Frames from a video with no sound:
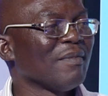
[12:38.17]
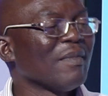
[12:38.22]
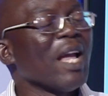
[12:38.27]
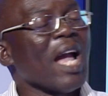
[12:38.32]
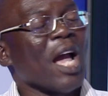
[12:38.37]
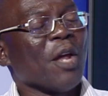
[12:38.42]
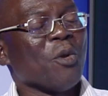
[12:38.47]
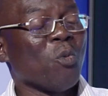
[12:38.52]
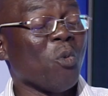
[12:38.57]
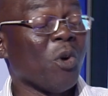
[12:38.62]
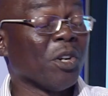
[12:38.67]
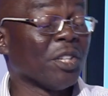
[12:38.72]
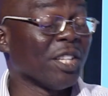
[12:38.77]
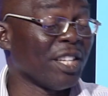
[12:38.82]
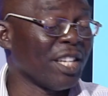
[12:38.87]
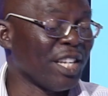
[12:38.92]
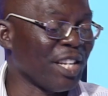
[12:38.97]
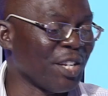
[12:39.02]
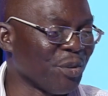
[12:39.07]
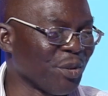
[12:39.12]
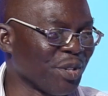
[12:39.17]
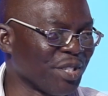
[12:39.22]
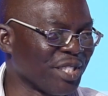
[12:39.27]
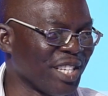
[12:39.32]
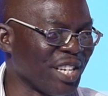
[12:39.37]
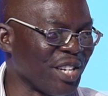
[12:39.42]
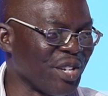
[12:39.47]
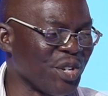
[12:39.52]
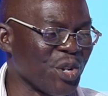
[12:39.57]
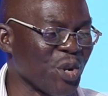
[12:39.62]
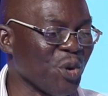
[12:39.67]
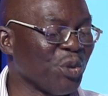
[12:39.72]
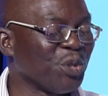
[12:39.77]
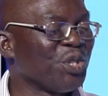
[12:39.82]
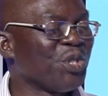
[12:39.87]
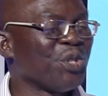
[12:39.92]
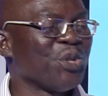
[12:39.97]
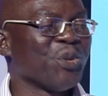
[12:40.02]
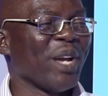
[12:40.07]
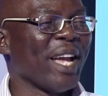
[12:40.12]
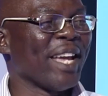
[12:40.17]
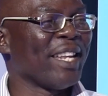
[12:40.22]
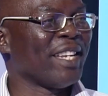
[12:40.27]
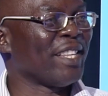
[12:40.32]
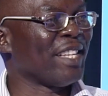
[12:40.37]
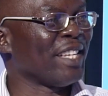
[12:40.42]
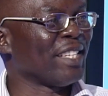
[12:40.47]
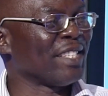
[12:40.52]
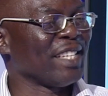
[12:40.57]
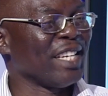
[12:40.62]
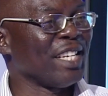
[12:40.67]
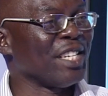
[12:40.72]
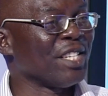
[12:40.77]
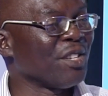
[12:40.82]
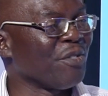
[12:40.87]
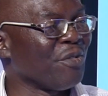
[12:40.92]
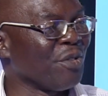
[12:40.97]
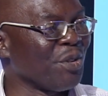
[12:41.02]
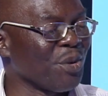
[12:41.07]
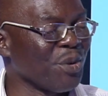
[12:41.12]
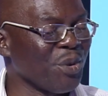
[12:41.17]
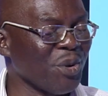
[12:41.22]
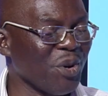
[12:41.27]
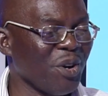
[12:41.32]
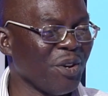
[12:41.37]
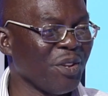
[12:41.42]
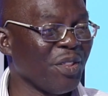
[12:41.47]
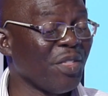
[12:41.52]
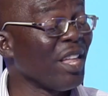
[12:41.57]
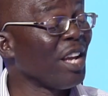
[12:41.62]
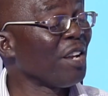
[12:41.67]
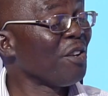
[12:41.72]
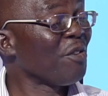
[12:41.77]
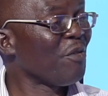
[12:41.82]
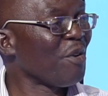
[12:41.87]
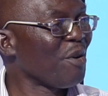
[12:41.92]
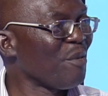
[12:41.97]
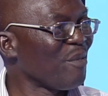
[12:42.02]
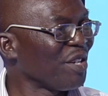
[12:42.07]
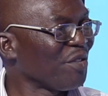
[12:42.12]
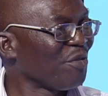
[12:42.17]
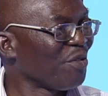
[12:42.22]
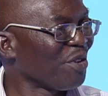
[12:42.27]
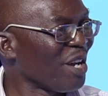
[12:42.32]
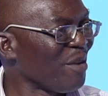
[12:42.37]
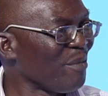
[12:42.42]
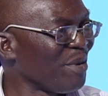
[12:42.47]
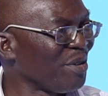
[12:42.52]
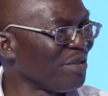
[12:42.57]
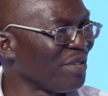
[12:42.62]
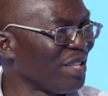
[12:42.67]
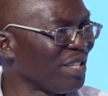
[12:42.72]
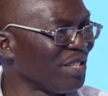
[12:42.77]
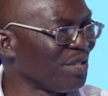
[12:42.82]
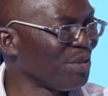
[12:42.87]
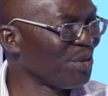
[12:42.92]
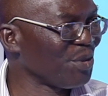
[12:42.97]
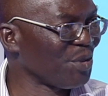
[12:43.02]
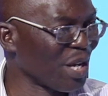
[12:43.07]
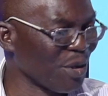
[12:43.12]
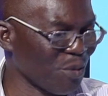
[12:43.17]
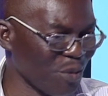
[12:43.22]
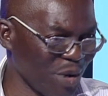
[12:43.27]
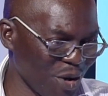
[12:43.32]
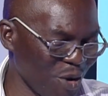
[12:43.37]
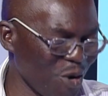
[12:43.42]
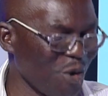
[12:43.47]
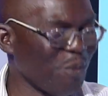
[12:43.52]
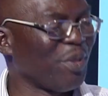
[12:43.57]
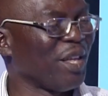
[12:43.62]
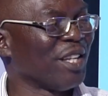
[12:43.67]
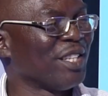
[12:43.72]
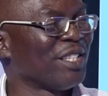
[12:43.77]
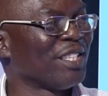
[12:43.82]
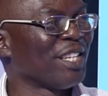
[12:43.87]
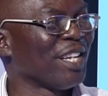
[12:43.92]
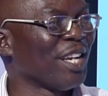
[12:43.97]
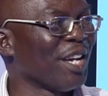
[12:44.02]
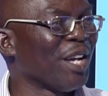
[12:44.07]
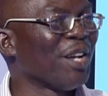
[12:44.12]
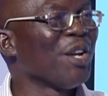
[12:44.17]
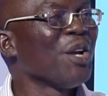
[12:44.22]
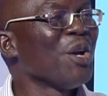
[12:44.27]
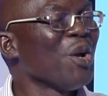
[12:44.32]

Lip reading: And what an interesting note to end this interview on. Thank you very much for coming to the studio, and we hope that